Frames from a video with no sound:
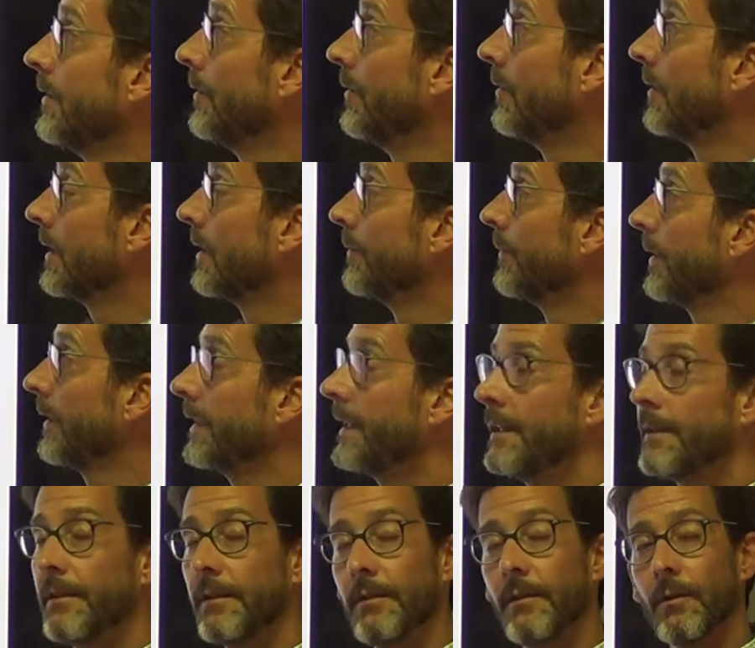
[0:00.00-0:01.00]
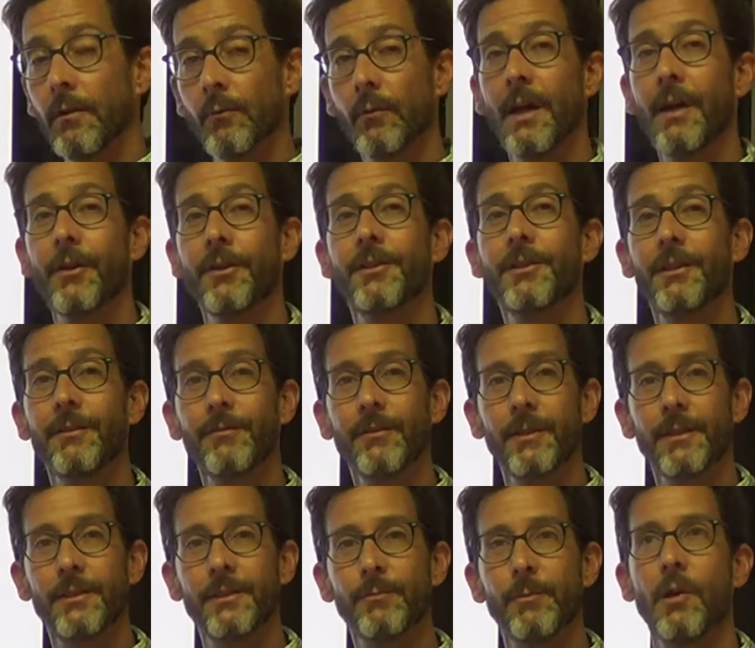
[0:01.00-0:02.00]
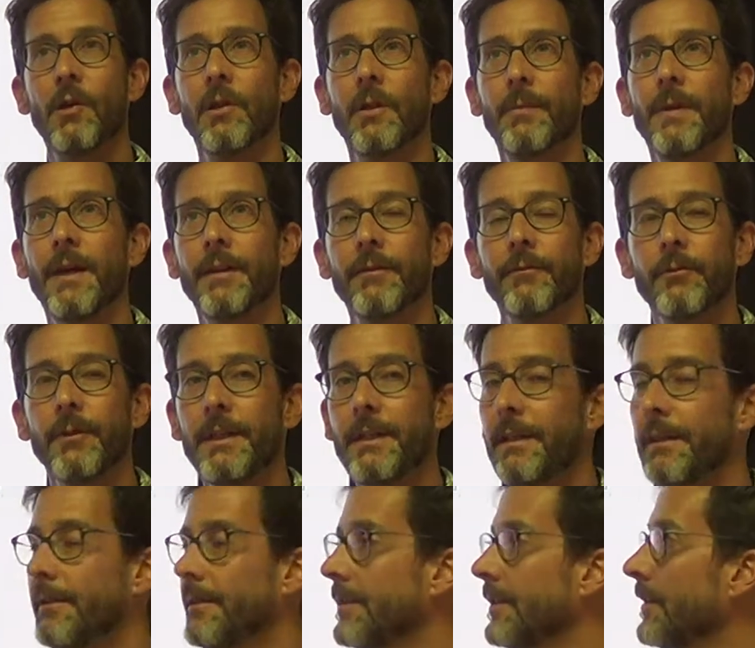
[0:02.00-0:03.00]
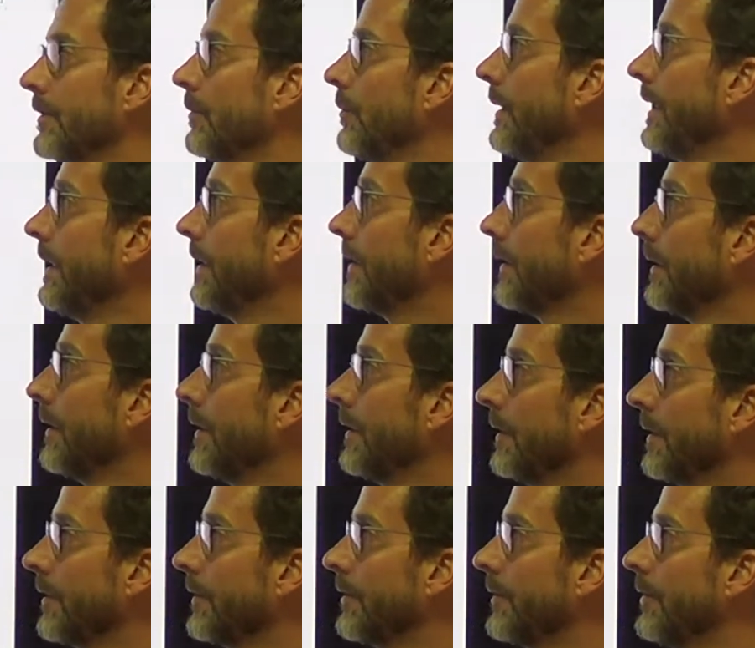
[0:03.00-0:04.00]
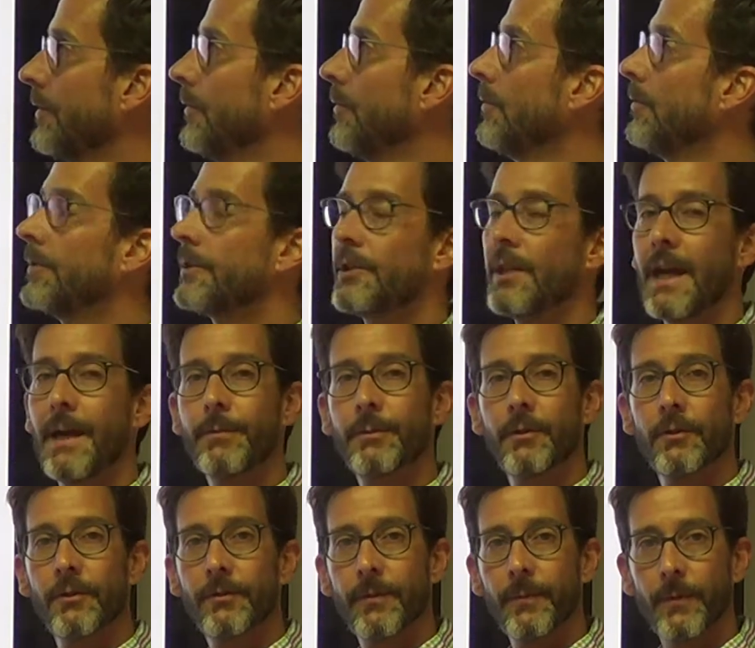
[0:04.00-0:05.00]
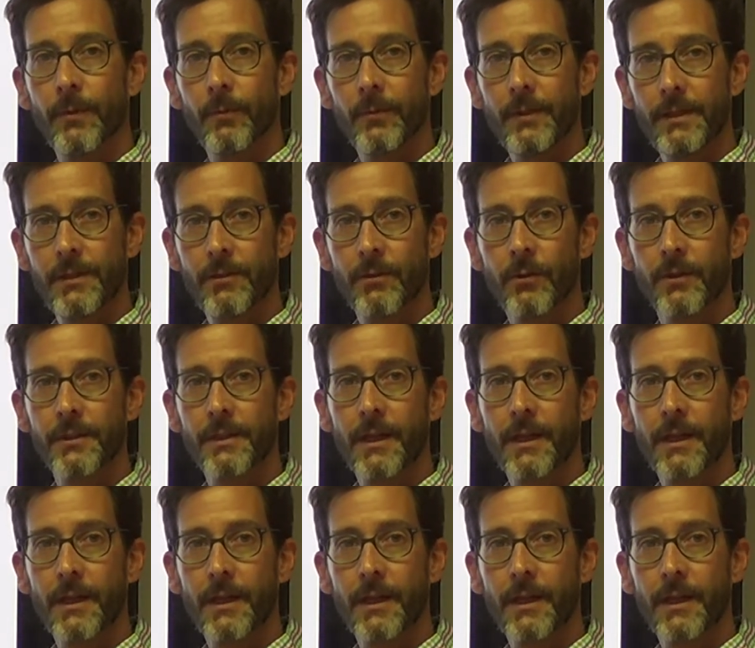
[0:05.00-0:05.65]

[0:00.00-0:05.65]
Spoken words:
to complete a relatively small amount of readings this week, 2 chapters from the resource